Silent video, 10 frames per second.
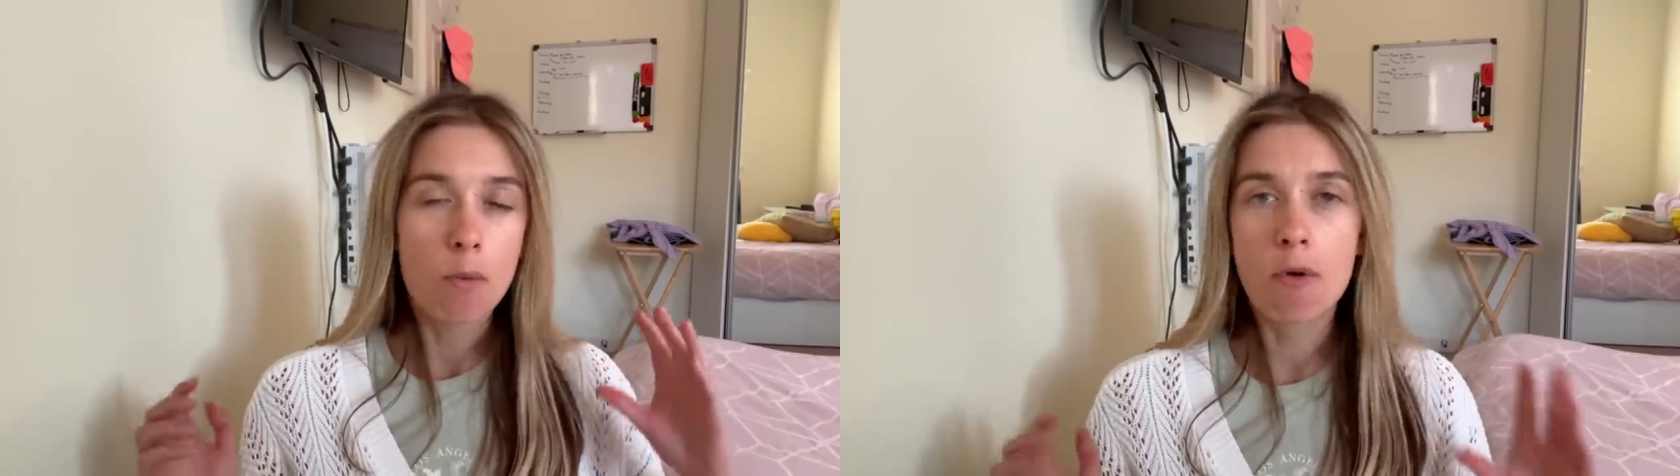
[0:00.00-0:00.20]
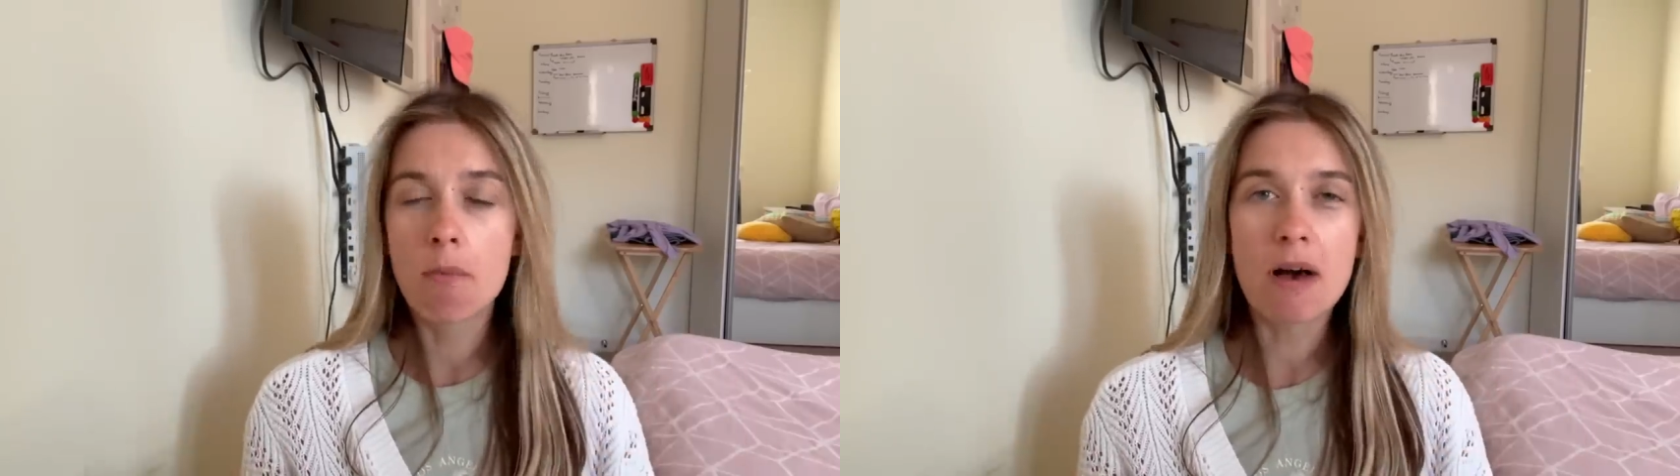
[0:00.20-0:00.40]

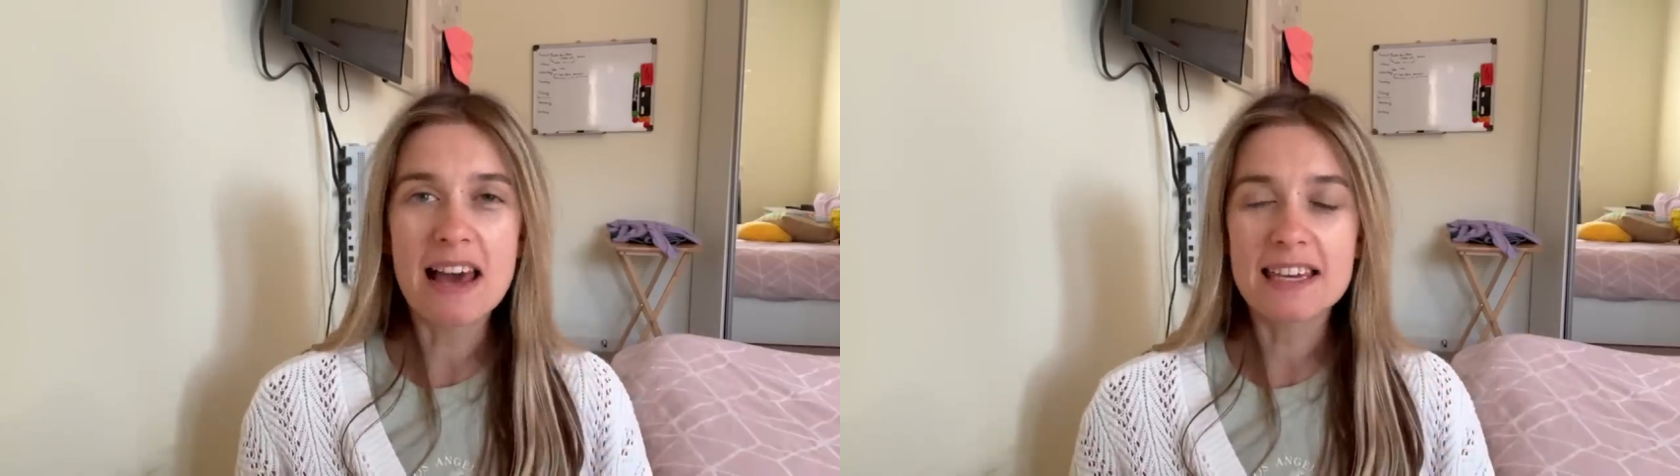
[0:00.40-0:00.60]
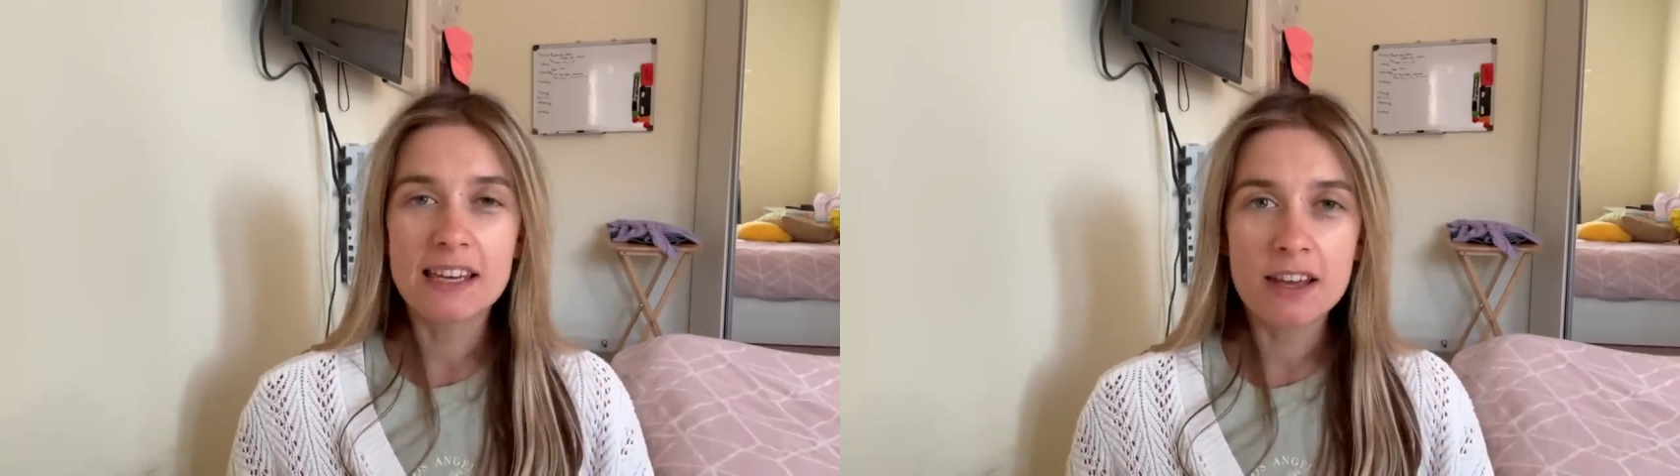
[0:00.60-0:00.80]
Well,
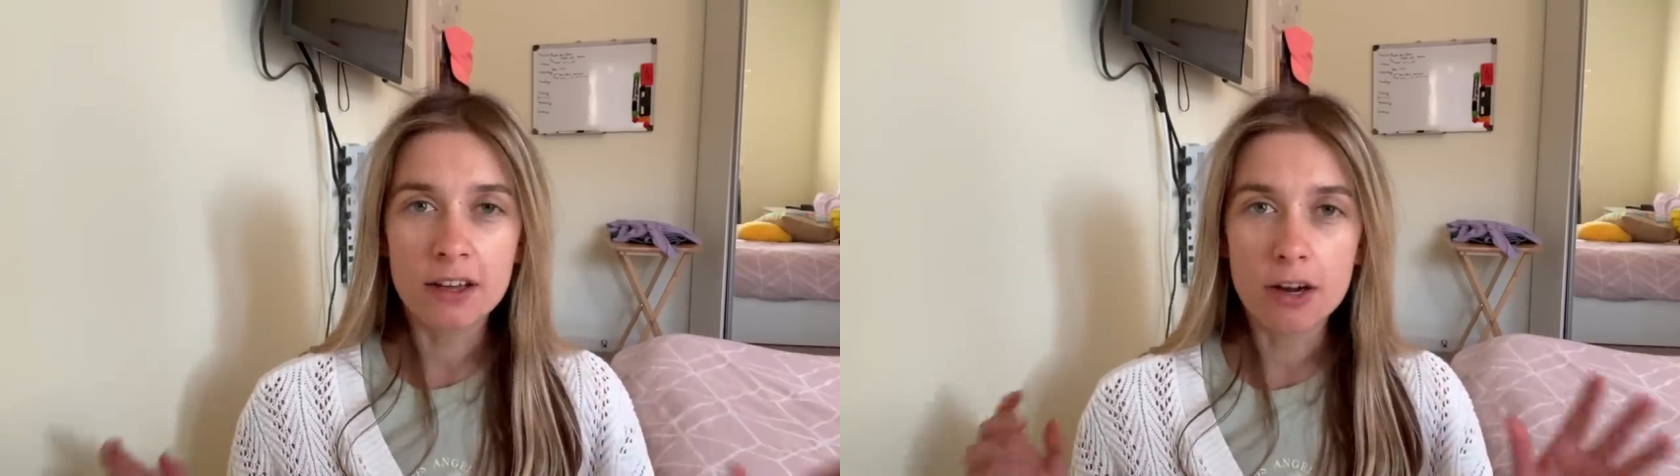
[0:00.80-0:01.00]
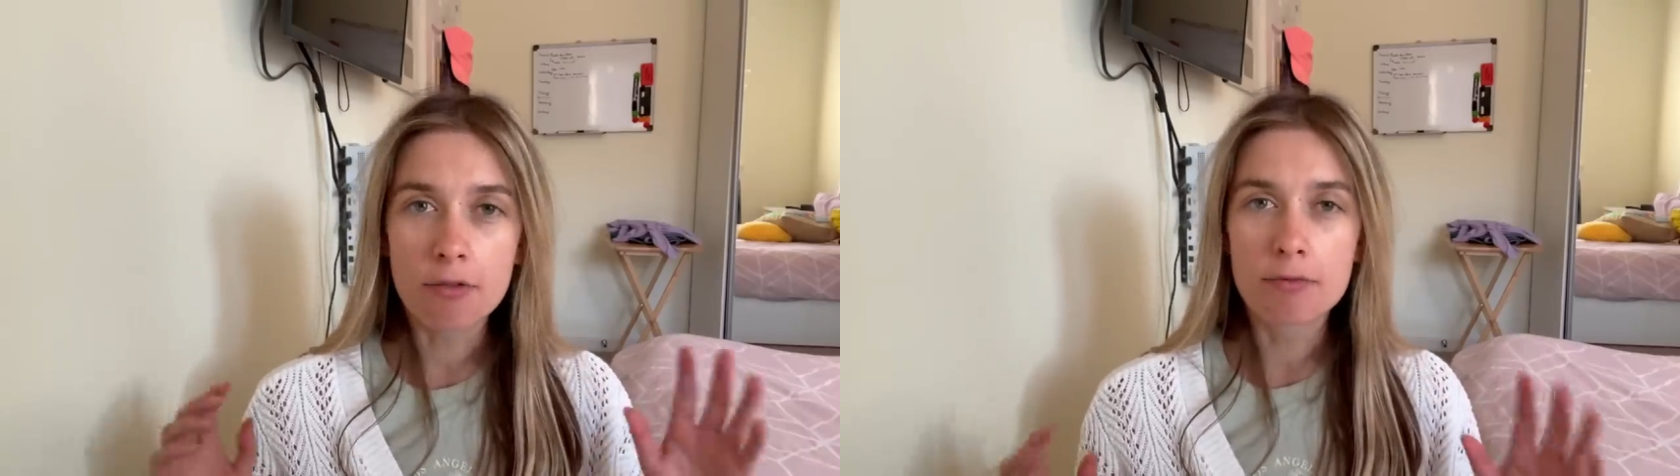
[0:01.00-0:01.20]
Mike
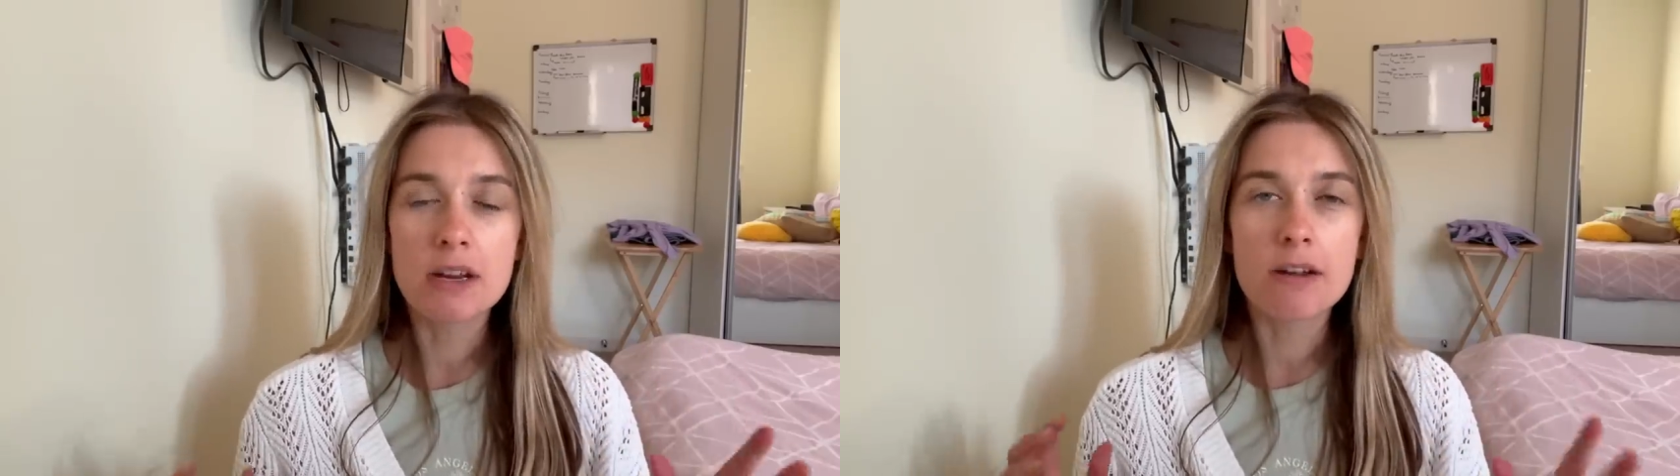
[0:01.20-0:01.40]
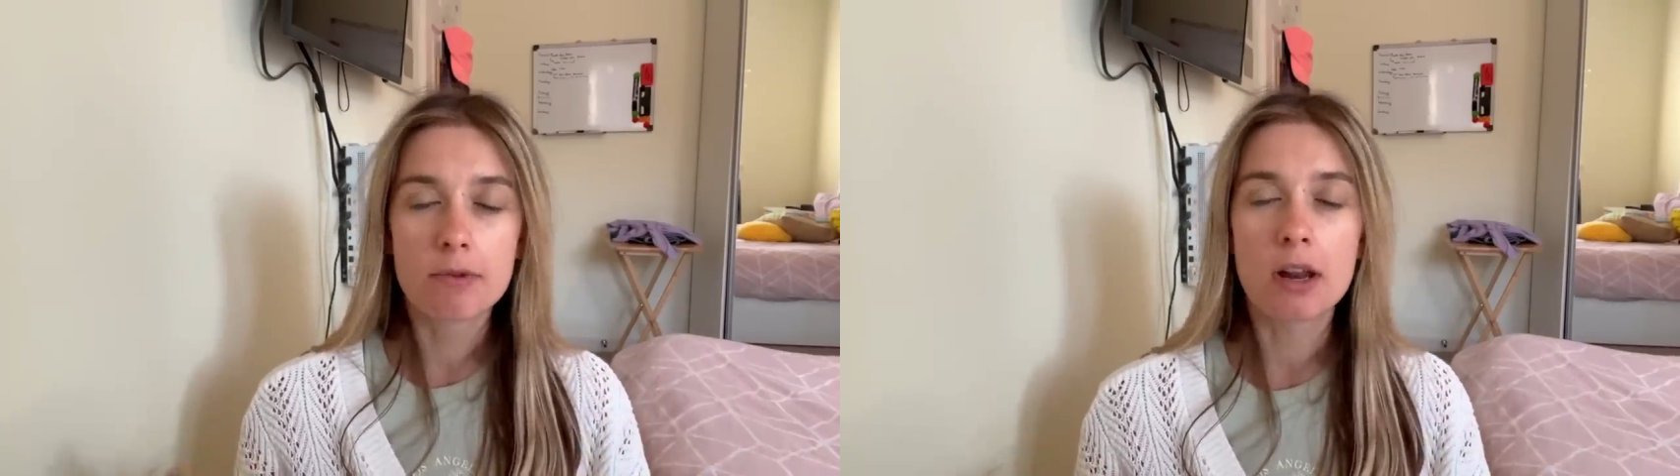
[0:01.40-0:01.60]
Keegan, a
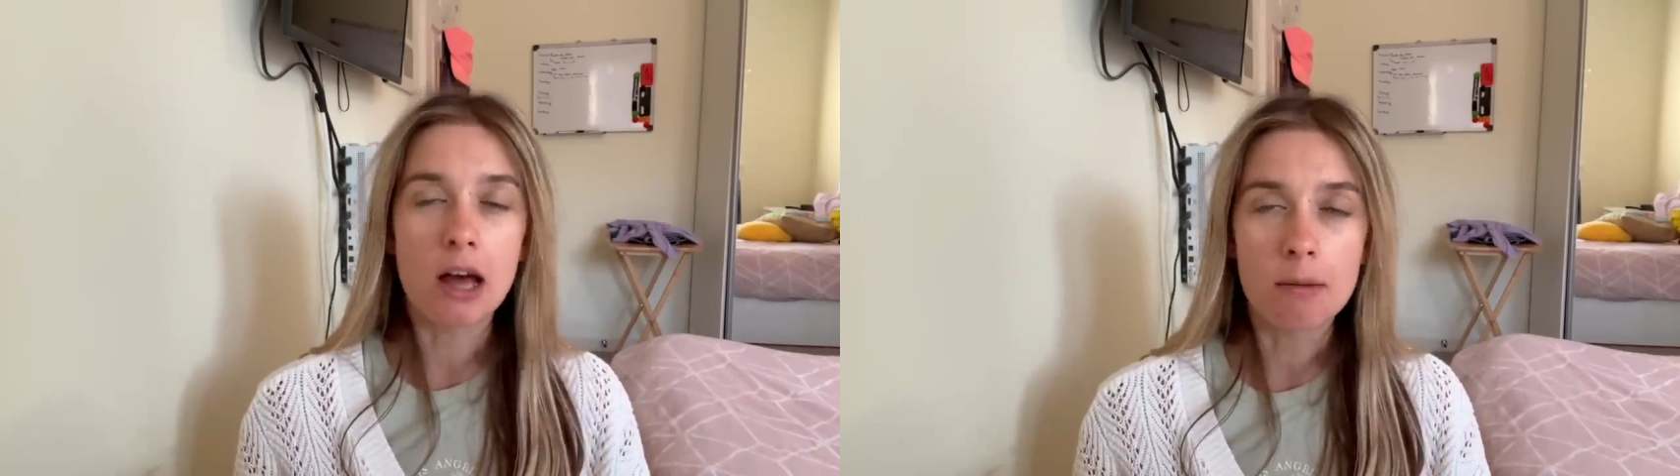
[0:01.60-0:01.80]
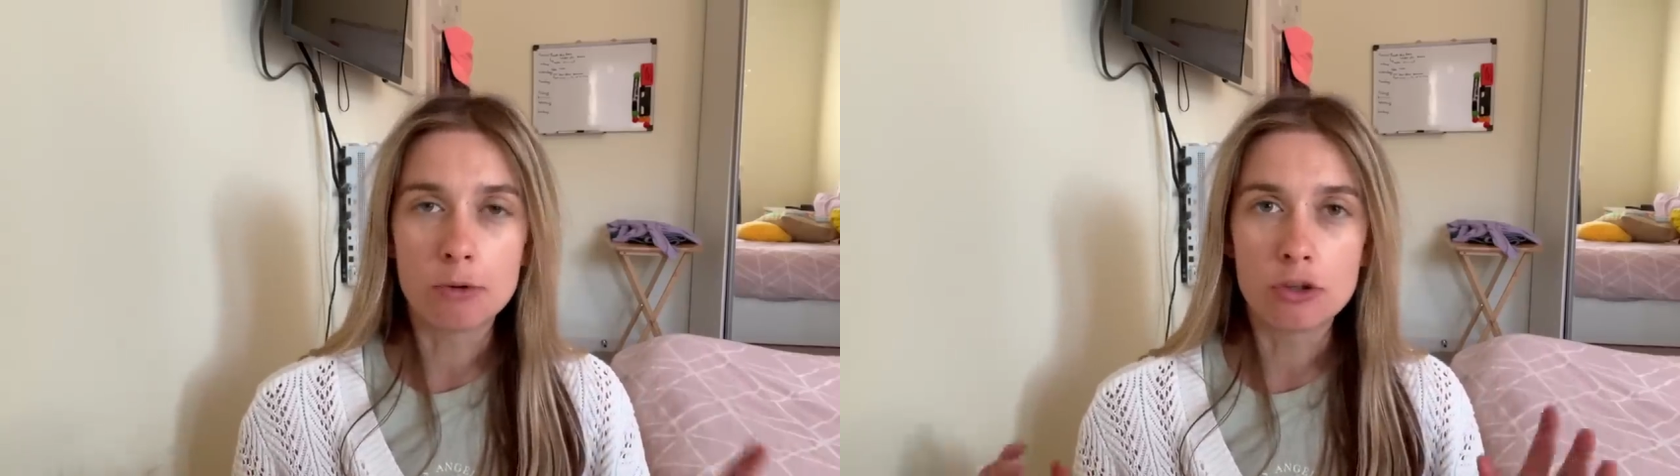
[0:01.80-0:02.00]
really
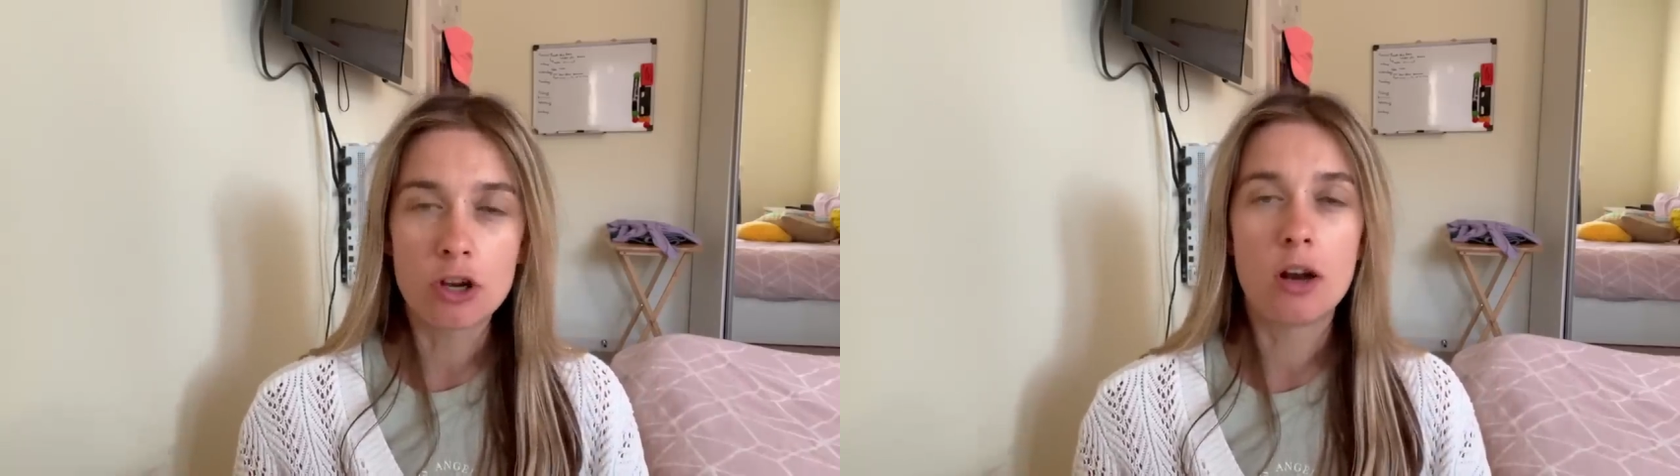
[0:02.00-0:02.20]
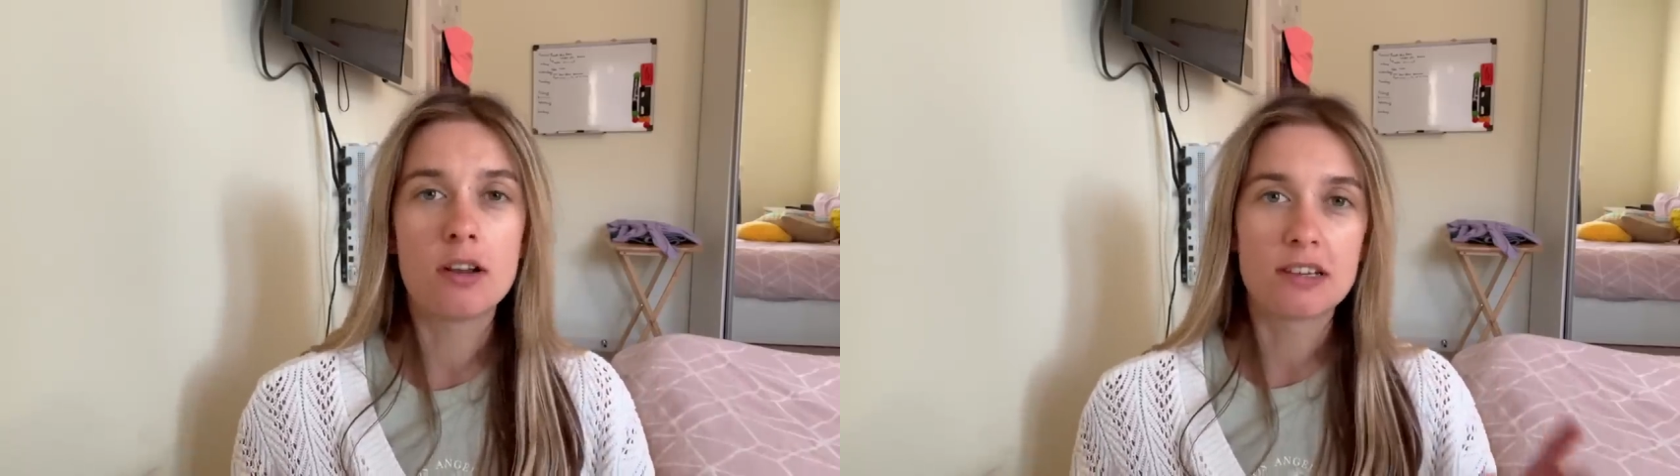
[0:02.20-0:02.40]
reliable
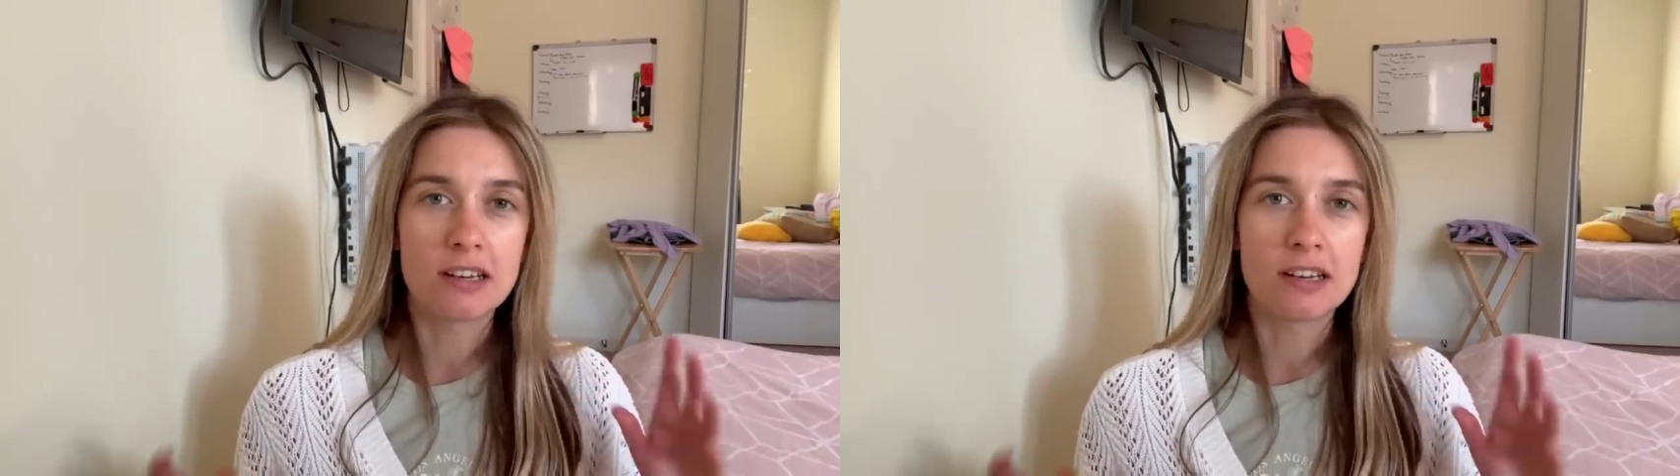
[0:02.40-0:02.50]
journalist,